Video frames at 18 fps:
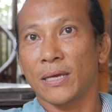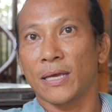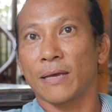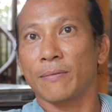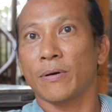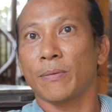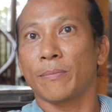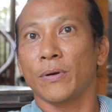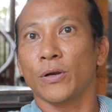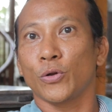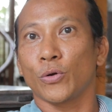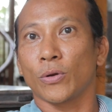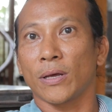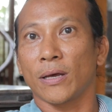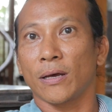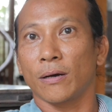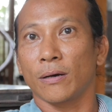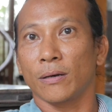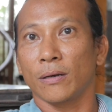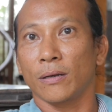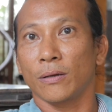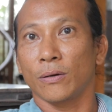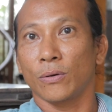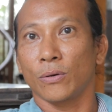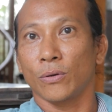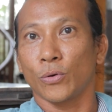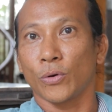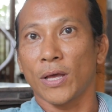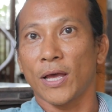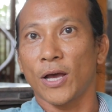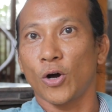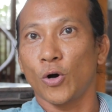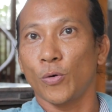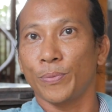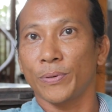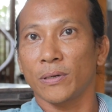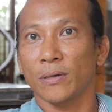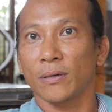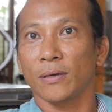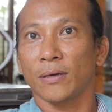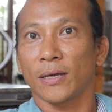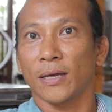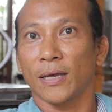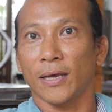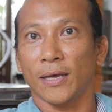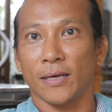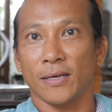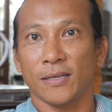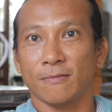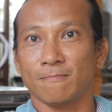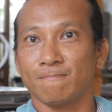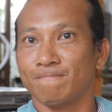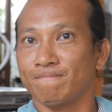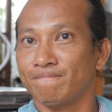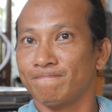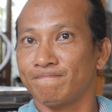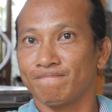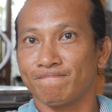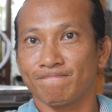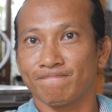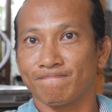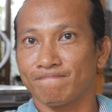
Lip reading: give him a little help, and